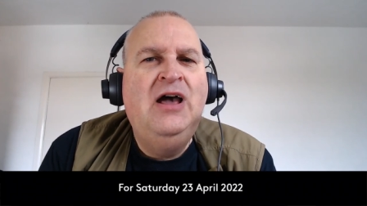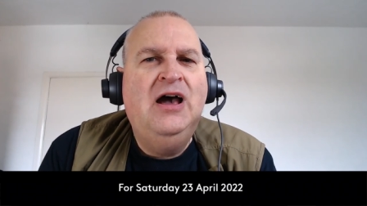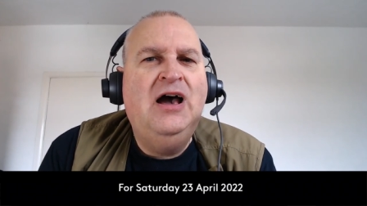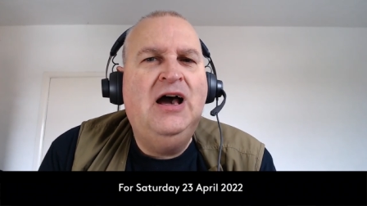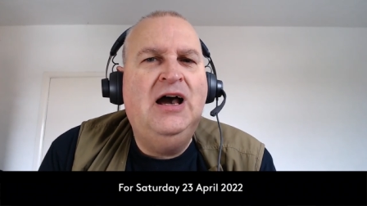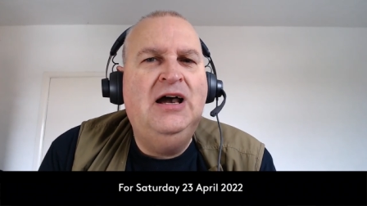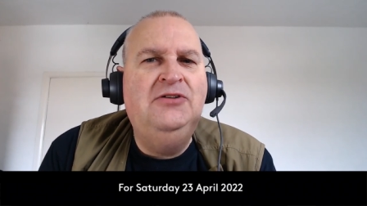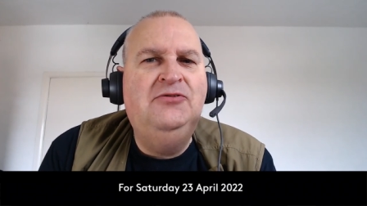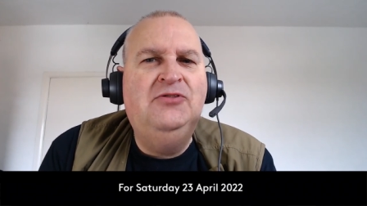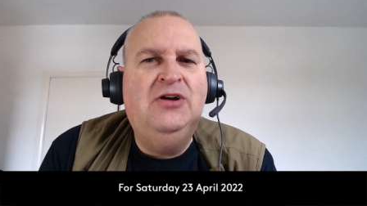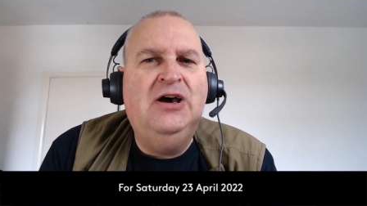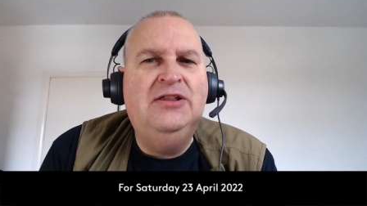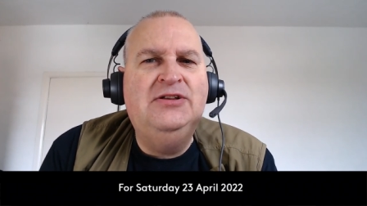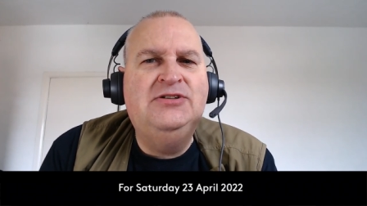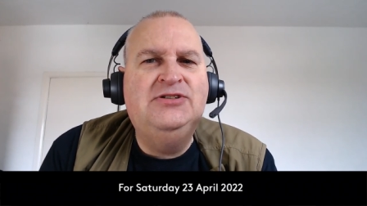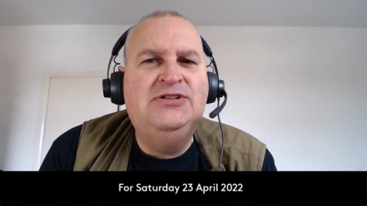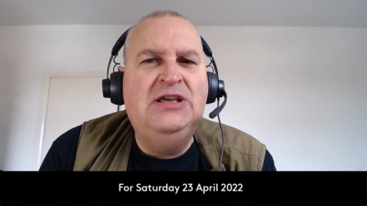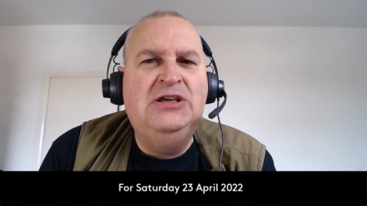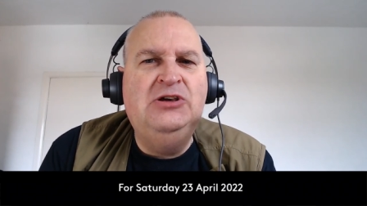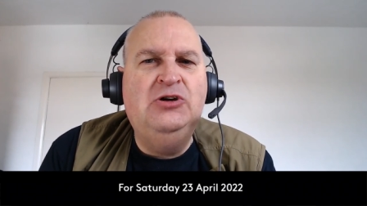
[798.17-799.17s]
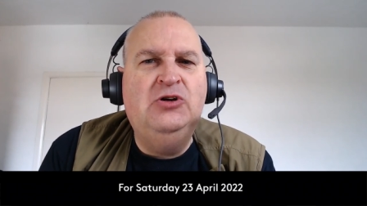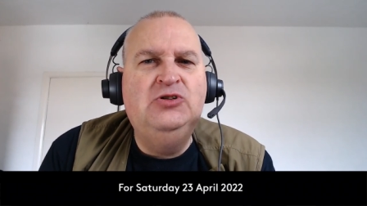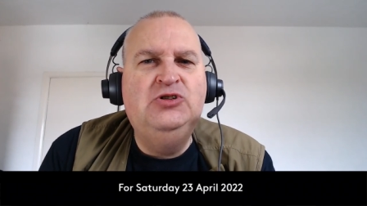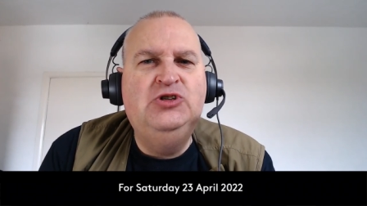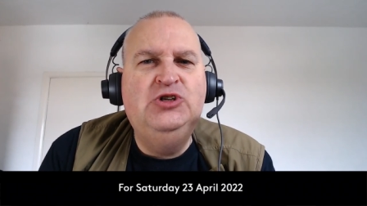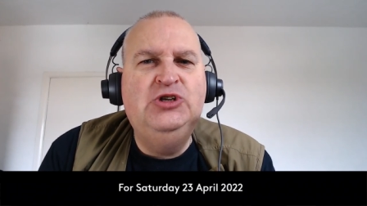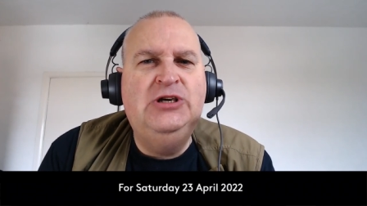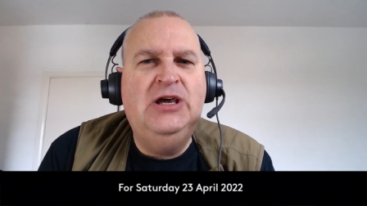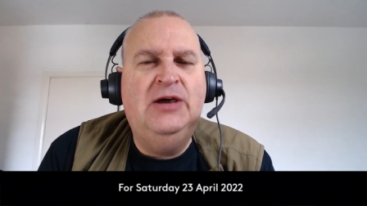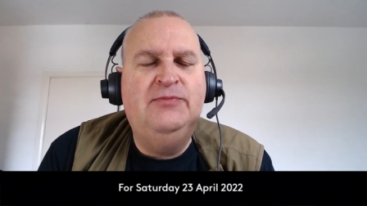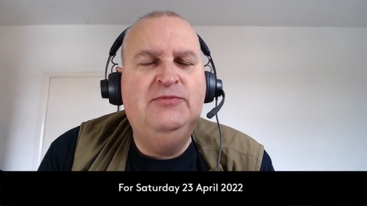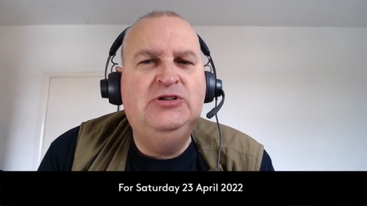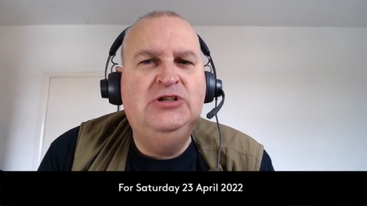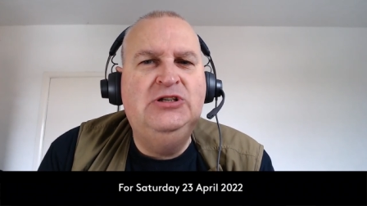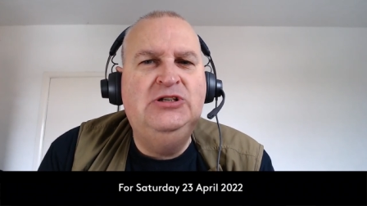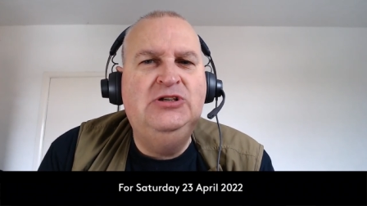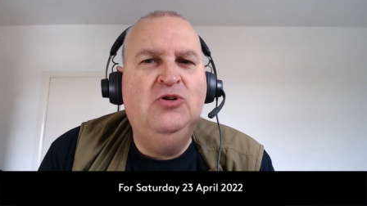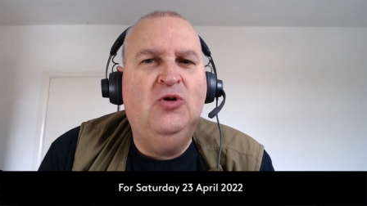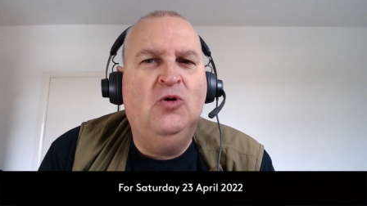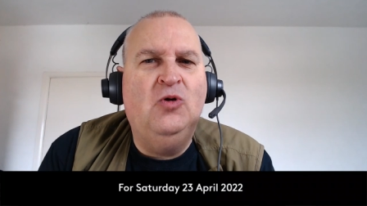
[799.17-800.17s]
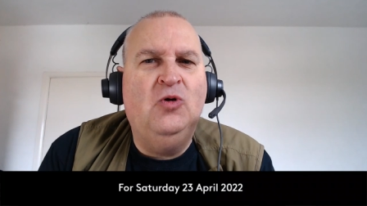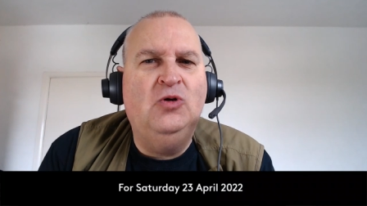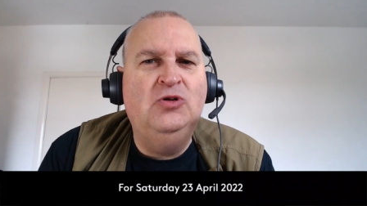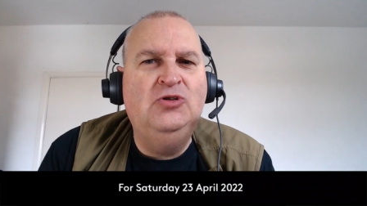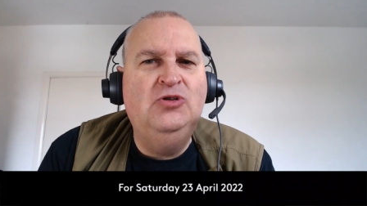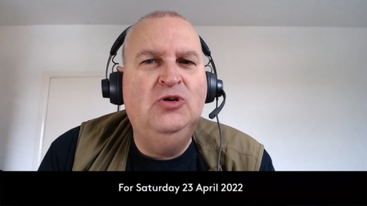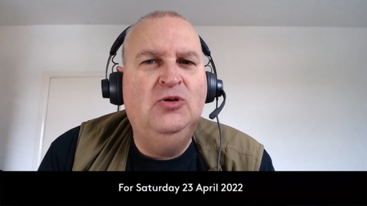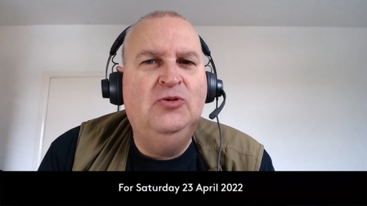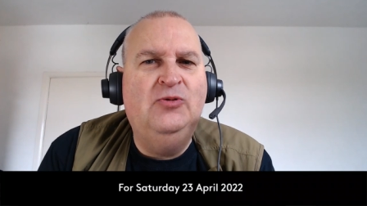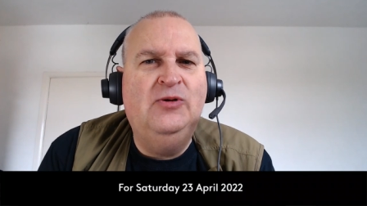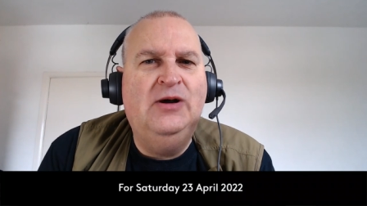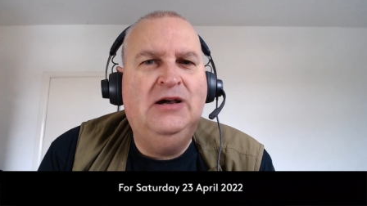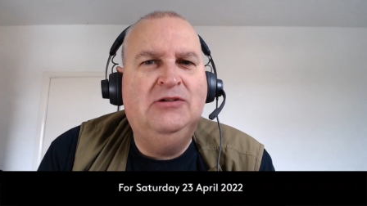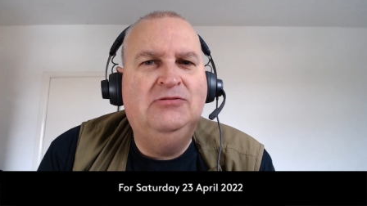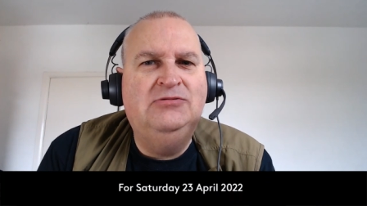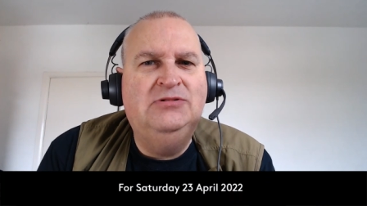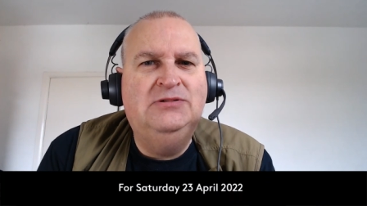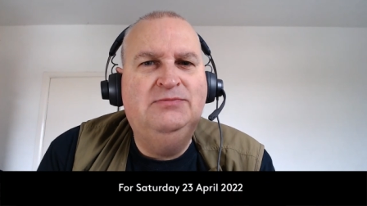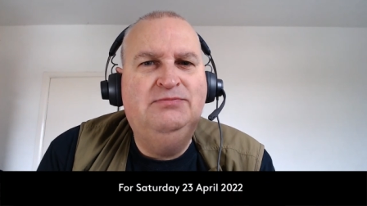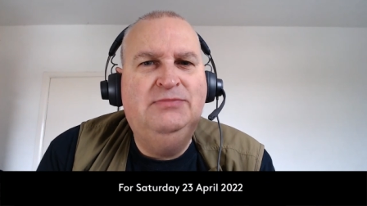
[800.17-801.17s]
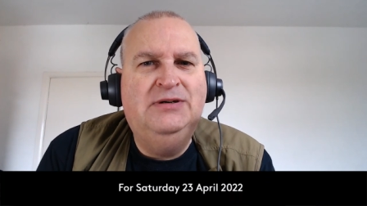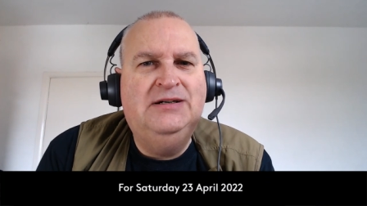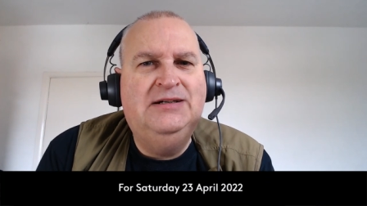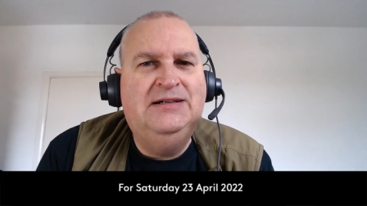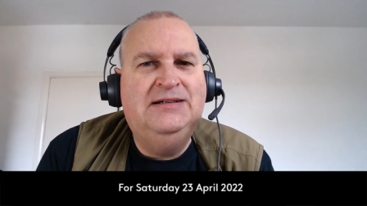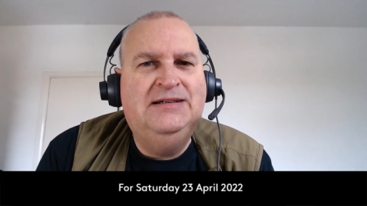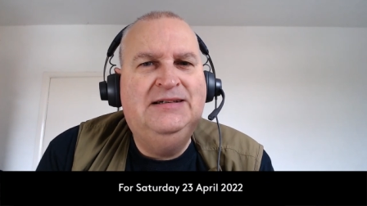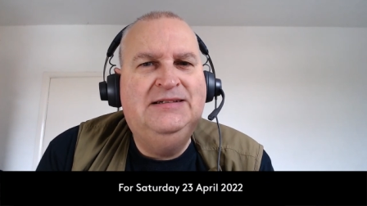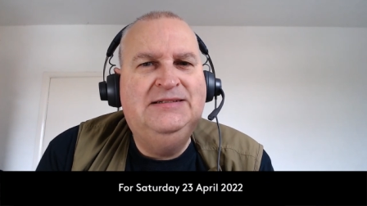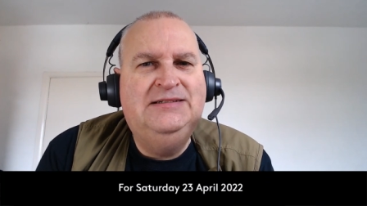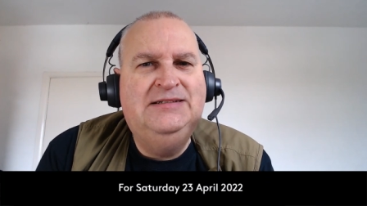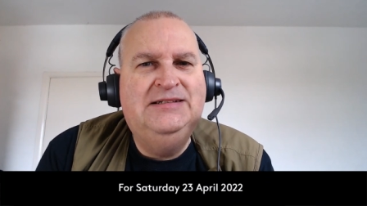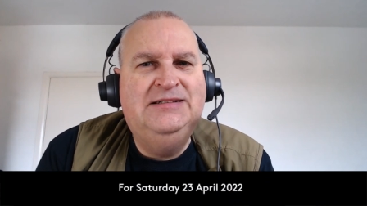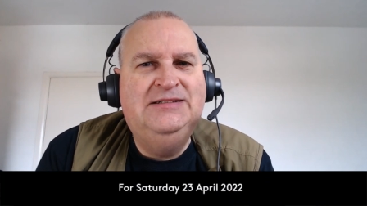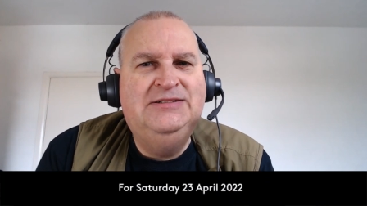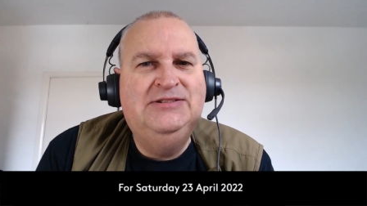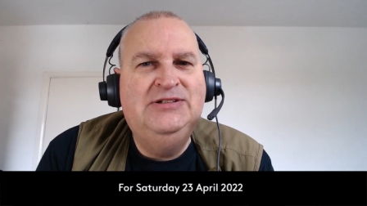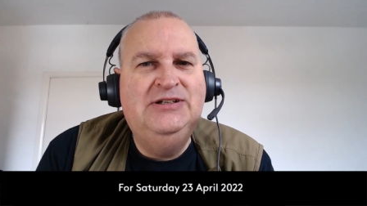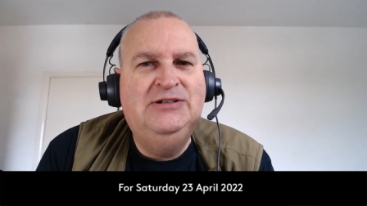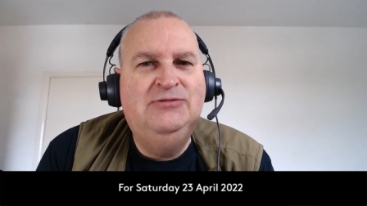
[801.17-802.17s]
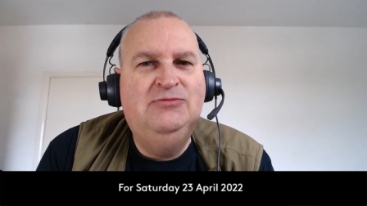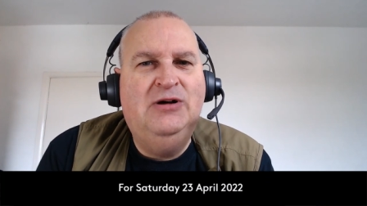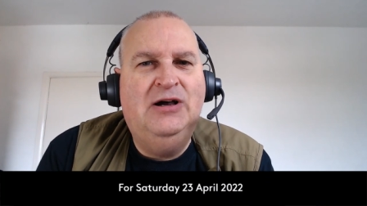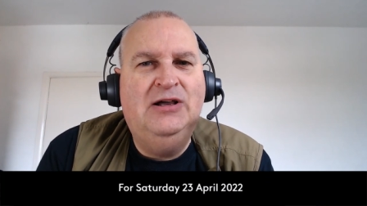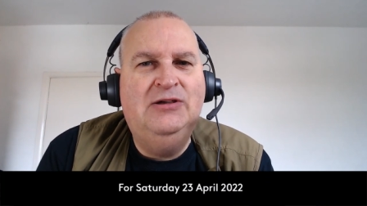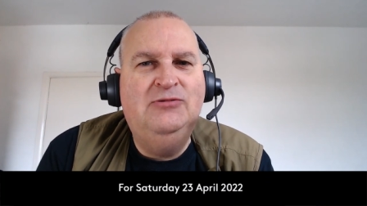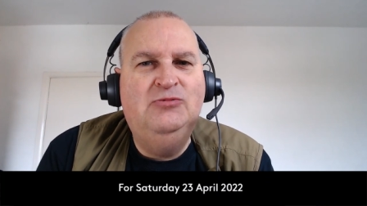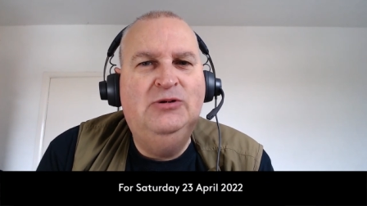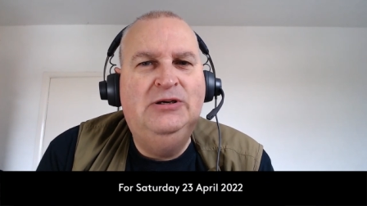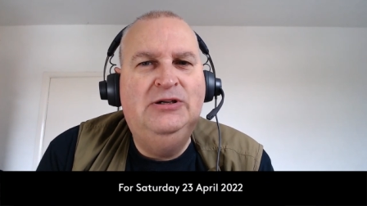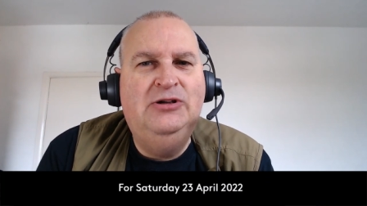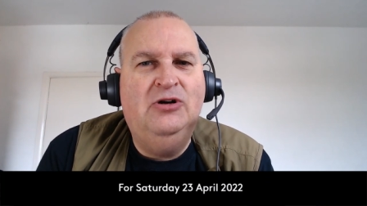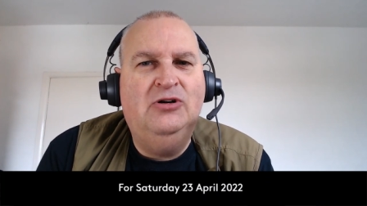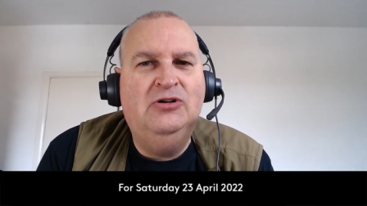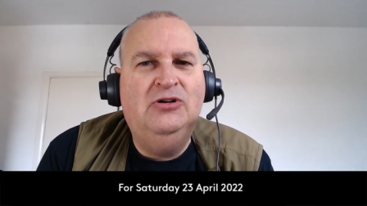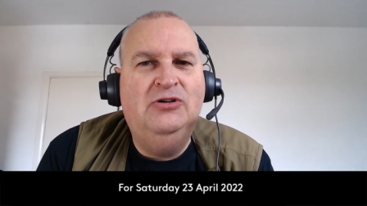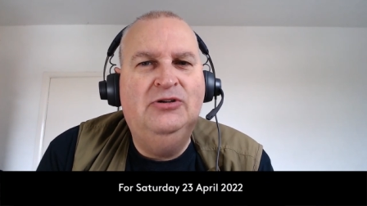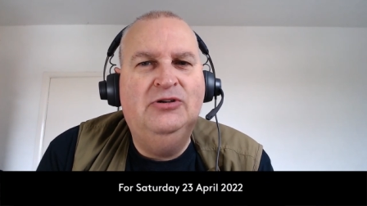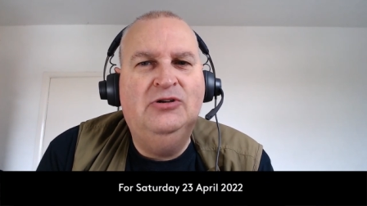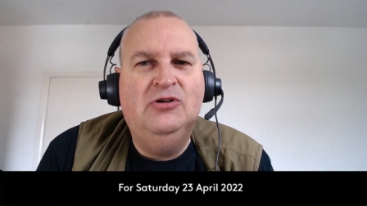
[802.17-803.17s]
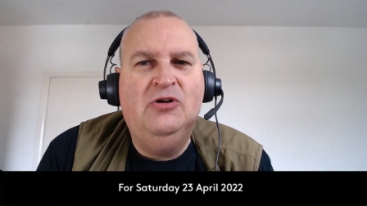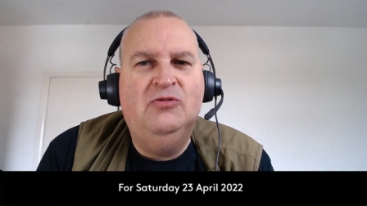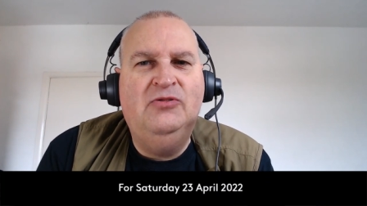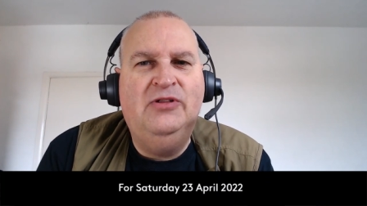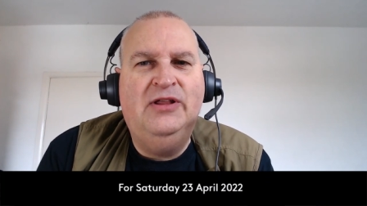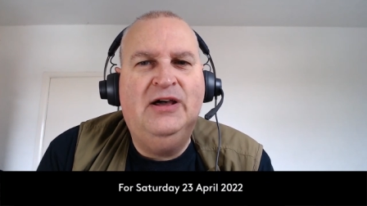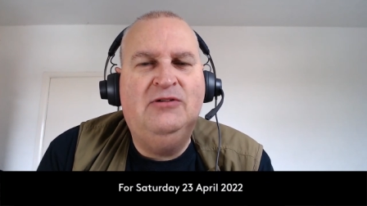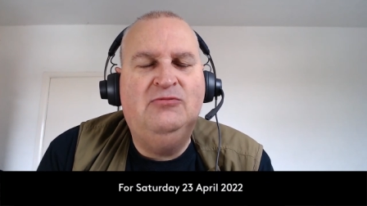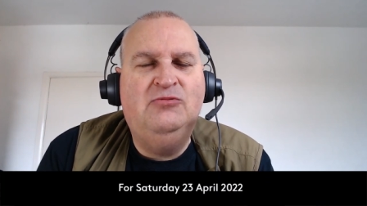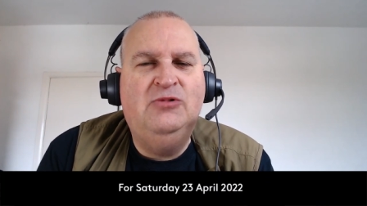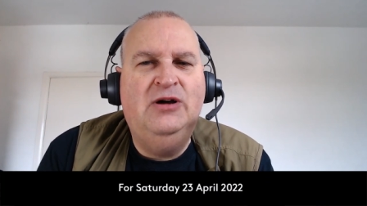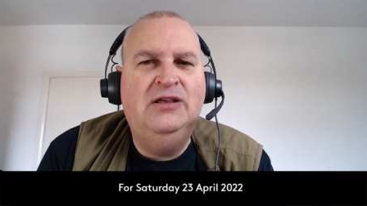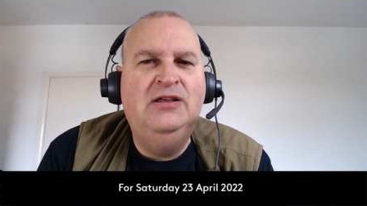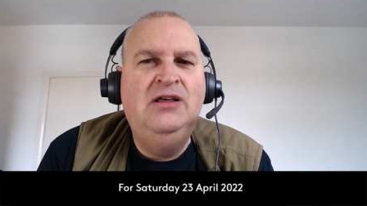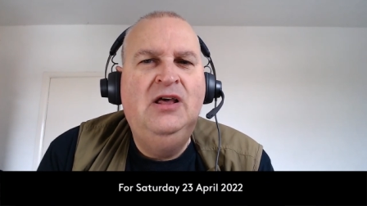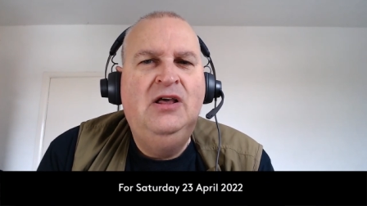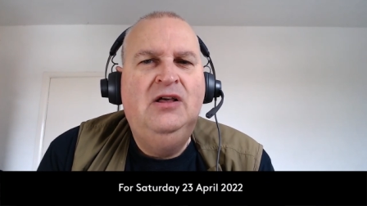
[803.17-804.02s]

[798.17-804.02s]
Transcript: I'd rather stay on GMT all year round, but I can see why we're not going to go that way.